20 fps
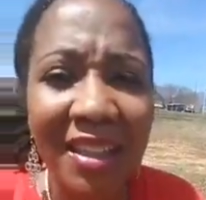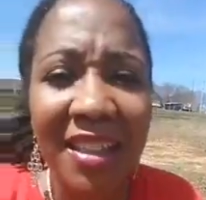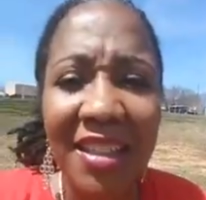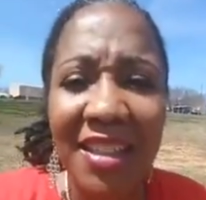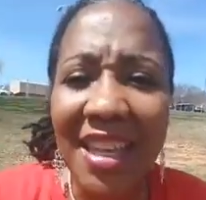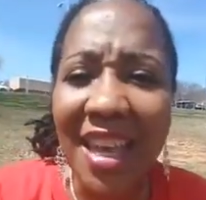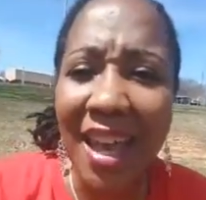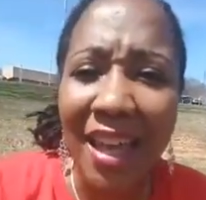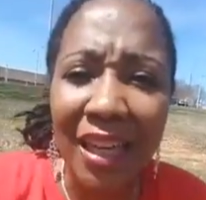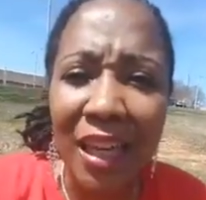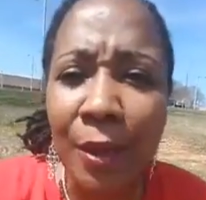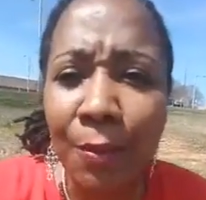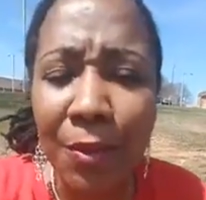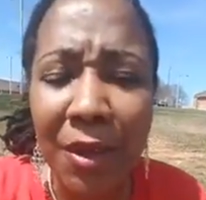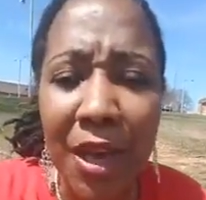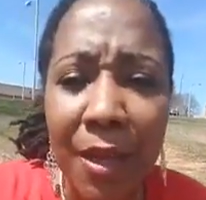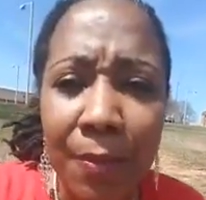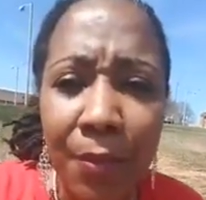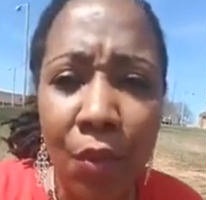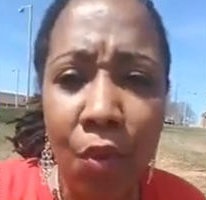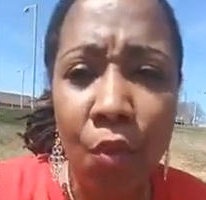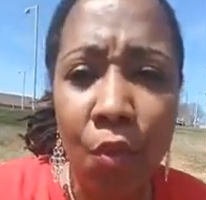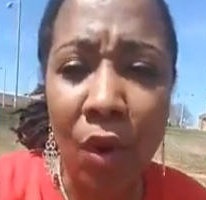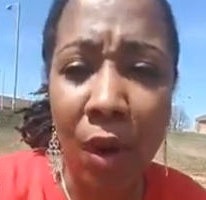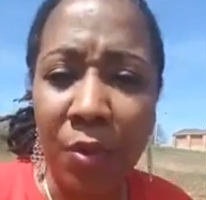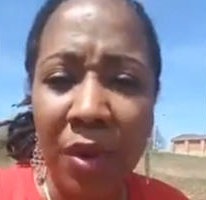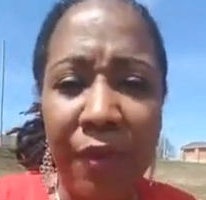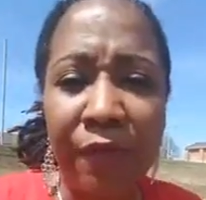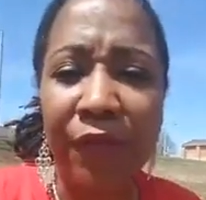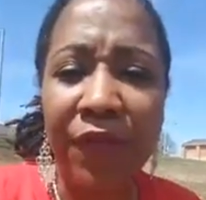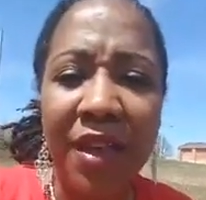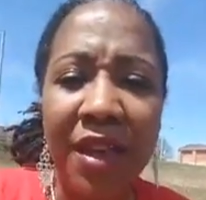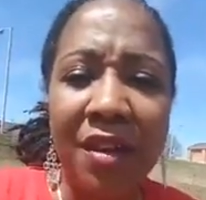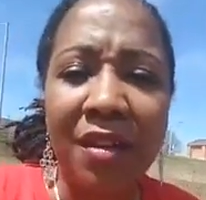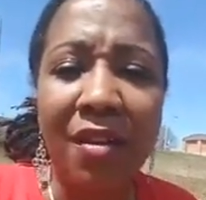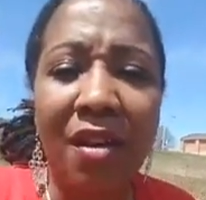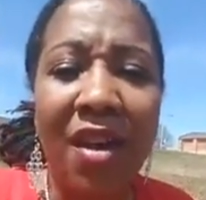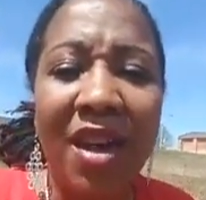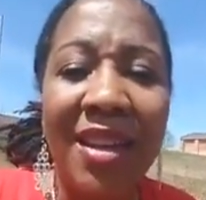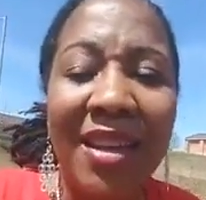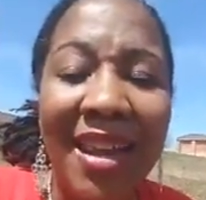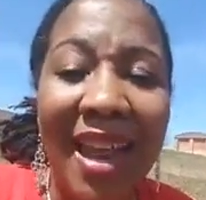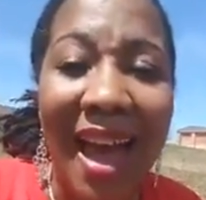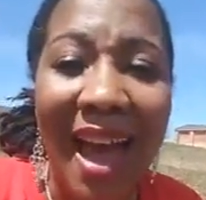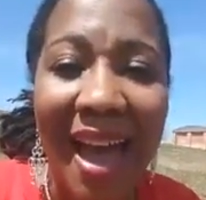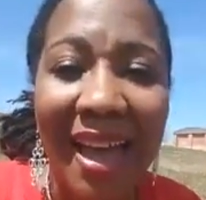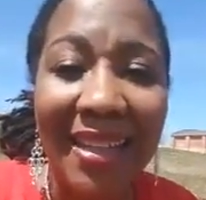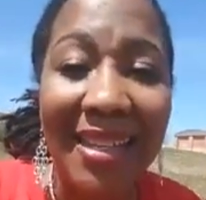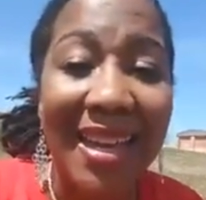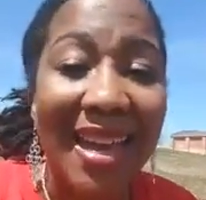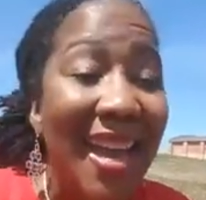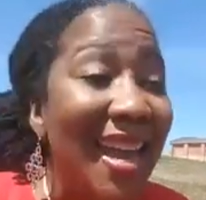telling people what we feel or not.